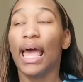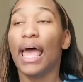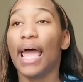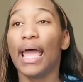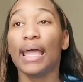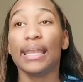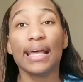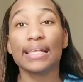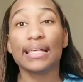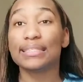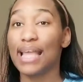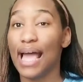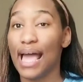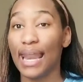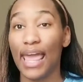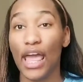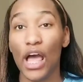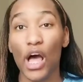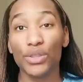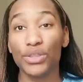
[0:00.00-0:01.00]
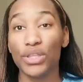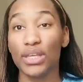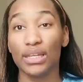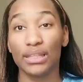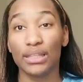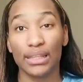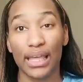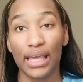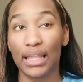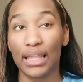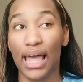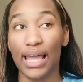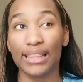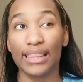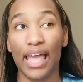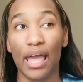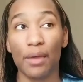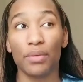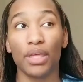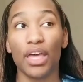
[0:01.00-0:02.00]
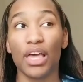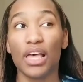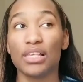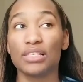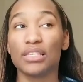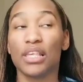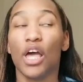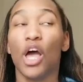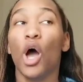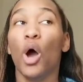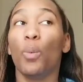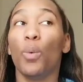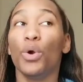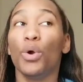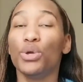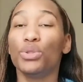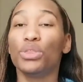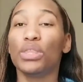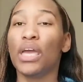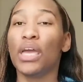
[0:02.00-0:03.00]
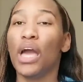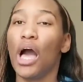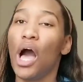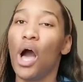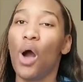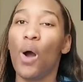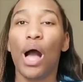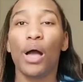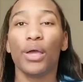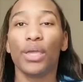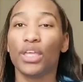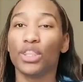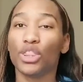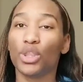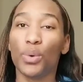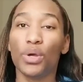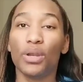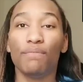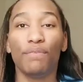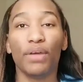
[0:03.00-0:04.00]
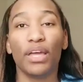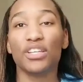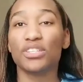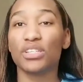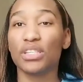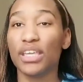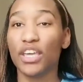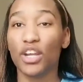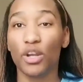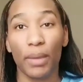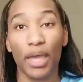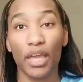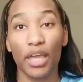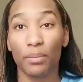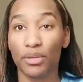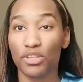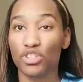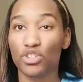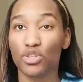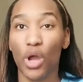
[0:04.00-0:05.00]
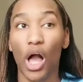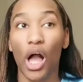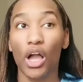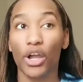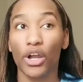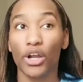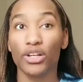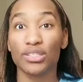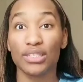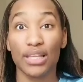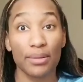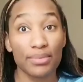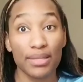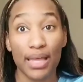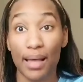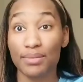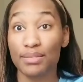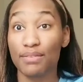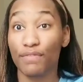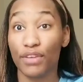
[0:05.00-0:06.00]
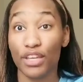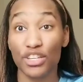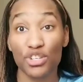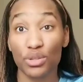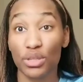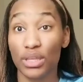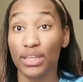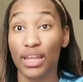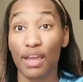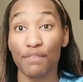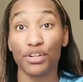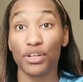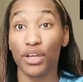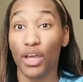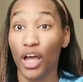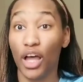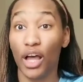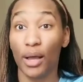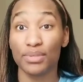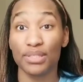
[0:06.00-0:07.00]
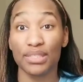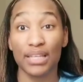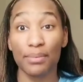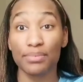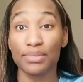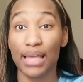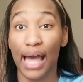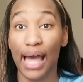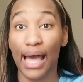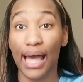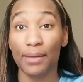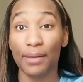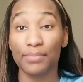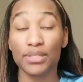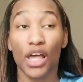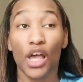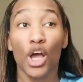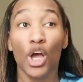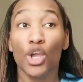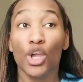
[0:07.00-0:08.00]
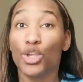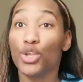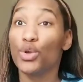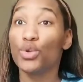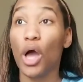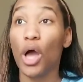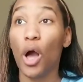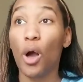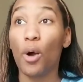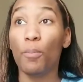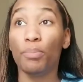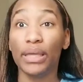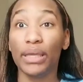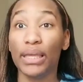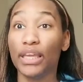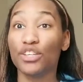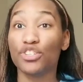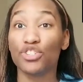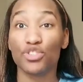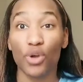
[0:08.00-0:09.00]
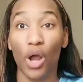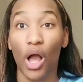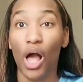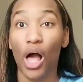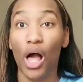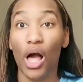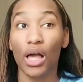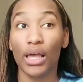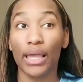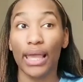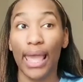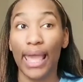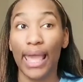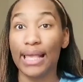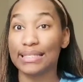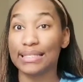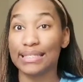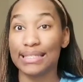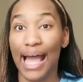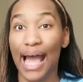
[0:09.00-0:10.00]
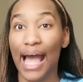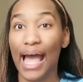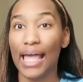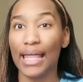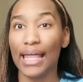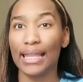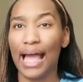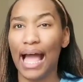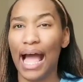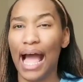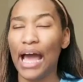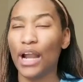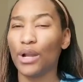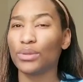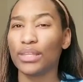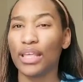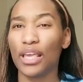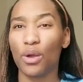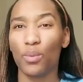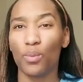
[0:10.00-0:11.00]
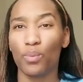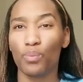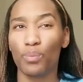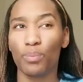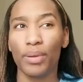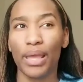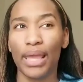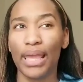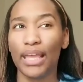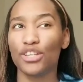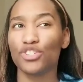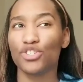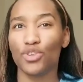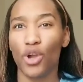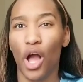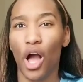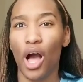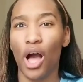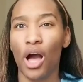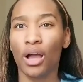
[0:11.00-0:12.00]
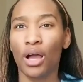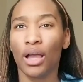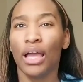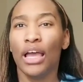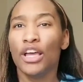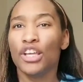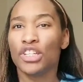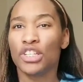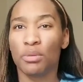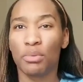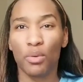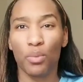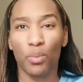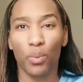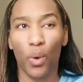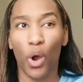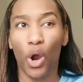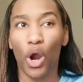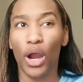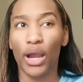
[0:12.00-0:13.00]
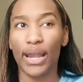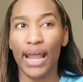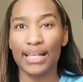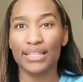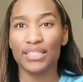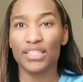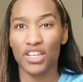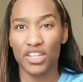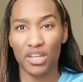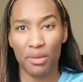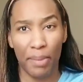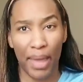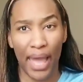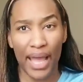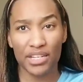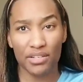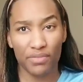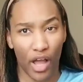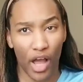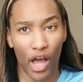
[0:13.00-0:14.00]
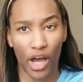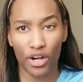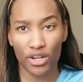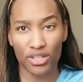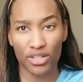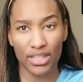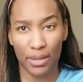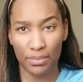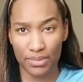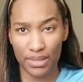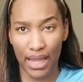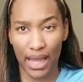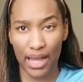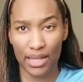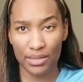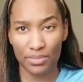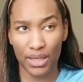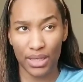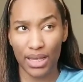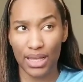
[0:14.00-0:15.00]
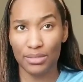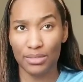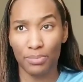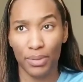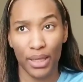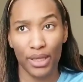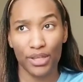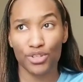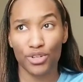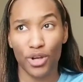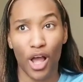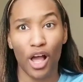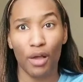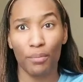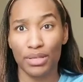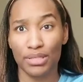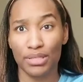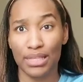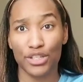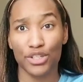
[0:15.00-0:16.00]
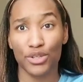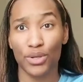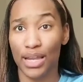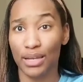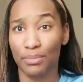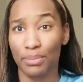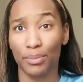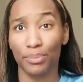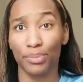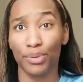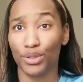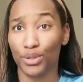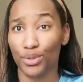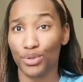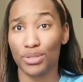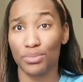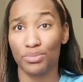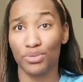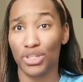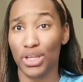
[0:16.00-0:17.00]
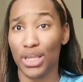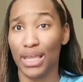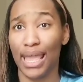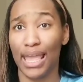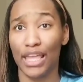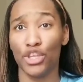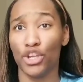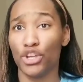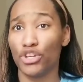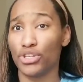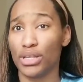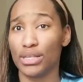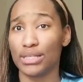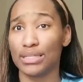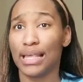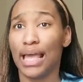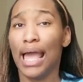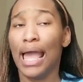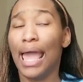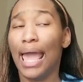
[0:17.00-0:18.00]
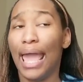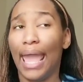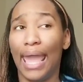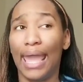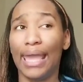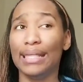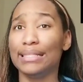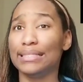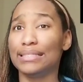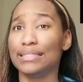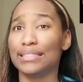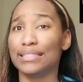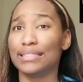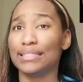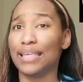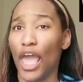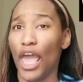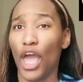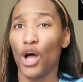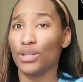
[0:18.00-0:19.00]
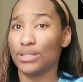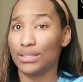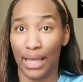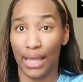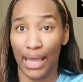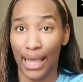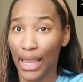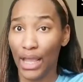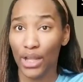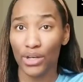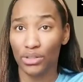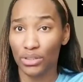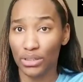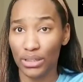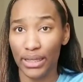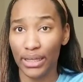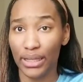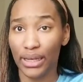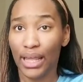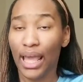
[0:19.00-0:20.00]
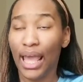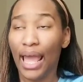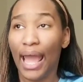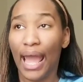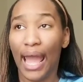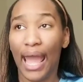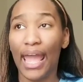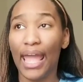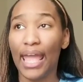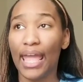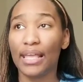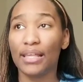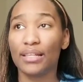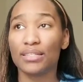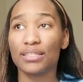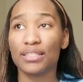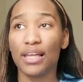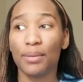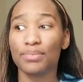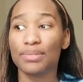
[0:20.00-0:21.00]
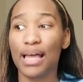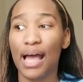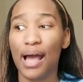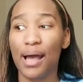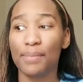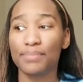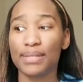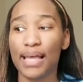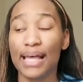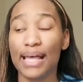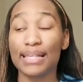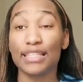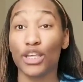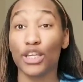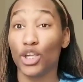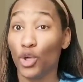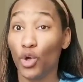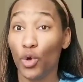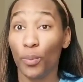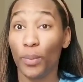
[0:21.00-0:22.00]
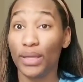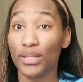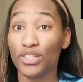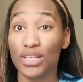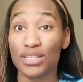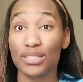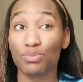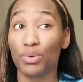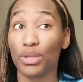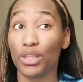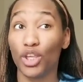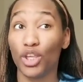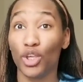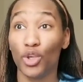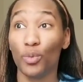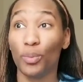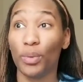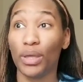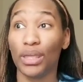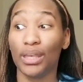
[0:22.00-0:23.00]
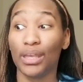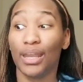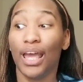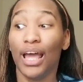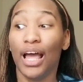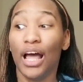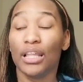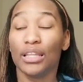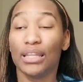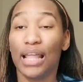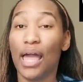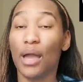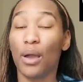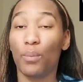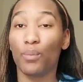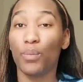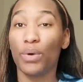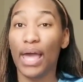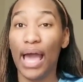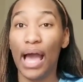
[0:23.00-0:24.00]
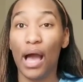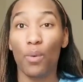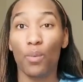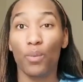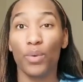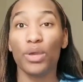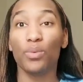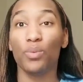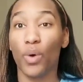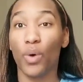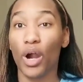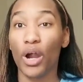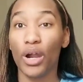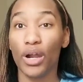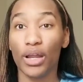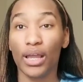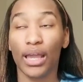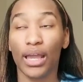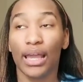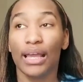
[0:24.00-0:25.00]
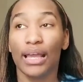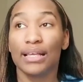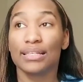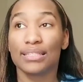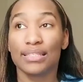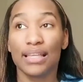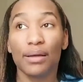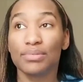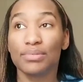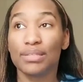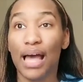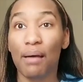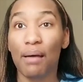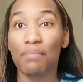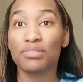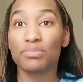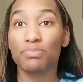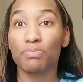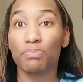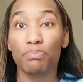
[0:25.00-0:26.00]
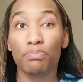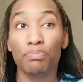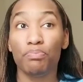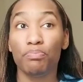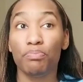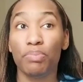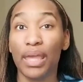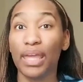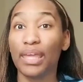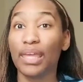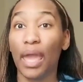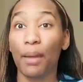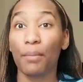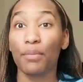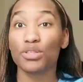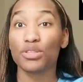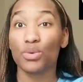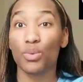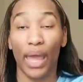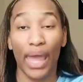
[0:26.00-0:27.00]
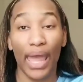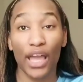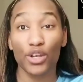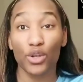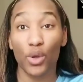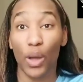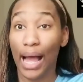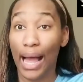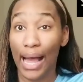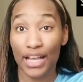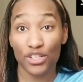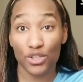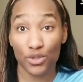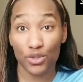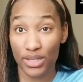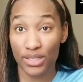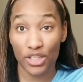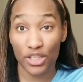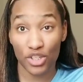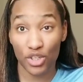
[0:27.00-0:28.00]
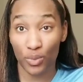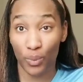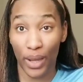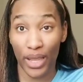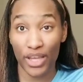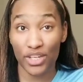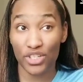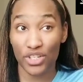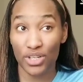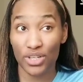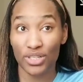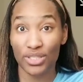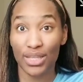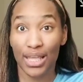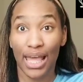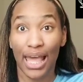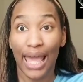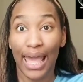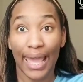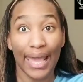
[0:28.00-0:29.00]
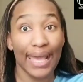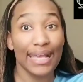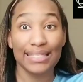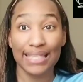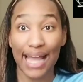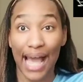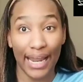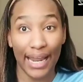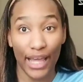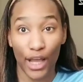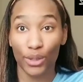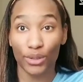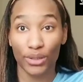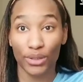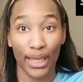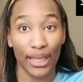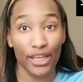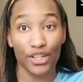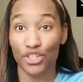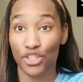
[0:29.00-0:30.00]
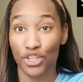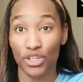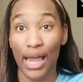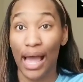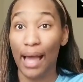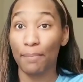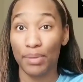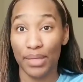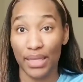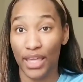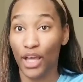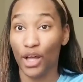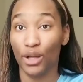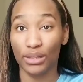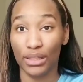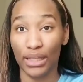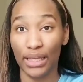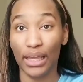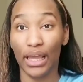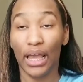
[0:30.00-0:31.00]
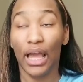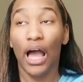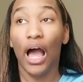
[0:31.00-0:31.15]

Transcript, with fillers: And that's not healthy to think like that because when you think, oh, I'll get through it eventually, it'll make me stronger. Sometimes eventually never comes. Sometimes, you know, being strong is not I don't think being strong should be worn as such a badge of honor sometimes because being strong means that you had to be put through some shit and you're just entailed to handle it. And sometimes as a human, just with human, like with how we work, sometimes being able to handle high stress situations is not healthy and should not be healthy.